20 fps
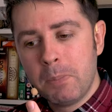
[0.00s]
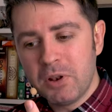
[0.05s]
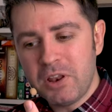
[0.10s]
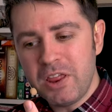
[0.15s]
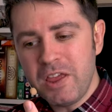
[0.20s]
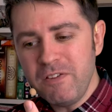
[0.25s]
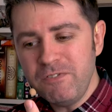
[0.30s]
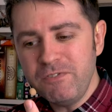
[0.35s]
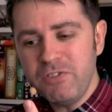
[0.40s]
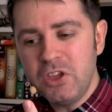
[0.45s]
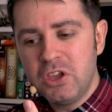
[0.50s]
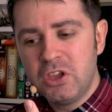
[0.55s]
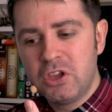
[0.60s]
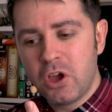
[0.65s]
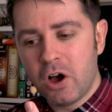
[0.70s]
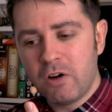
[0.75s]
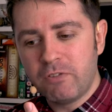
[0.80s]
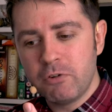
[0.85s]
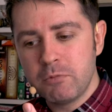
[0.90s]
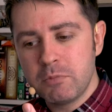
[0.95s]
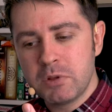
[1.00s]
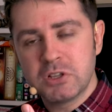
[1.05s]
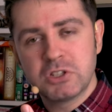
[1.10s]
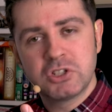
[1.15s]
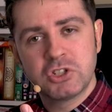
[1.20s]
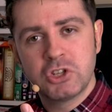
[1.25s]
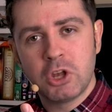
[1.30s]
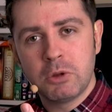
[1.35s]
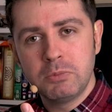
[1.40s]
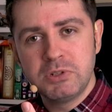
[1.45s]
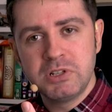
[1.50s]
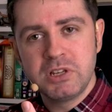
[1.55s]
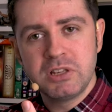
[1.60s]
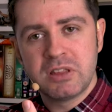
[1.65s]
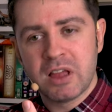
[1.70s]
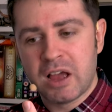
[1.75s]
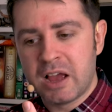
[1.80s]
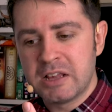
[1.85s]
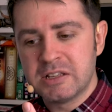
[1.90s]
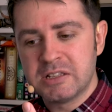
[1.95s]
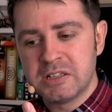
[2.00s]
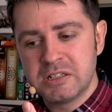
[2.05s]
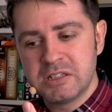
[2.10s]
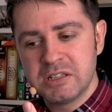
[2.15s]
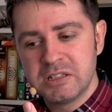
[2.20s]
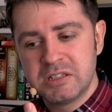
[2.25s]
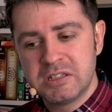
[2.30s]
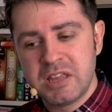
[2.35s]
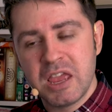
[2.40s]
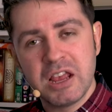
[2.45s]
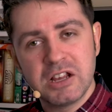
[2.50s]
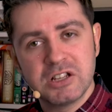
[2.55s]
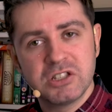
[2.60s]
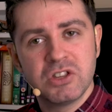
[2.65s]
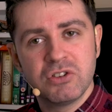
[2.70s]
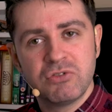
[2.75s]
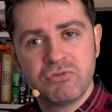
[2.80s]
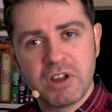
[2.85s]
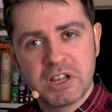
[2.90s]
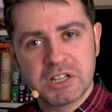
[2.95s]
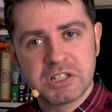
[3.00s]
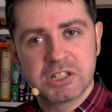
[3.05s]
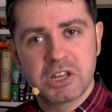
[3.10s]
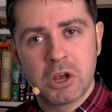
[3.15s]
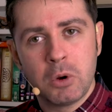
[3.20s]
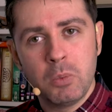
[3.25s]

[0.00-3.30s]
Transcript: But if the government subsidises and takes the risk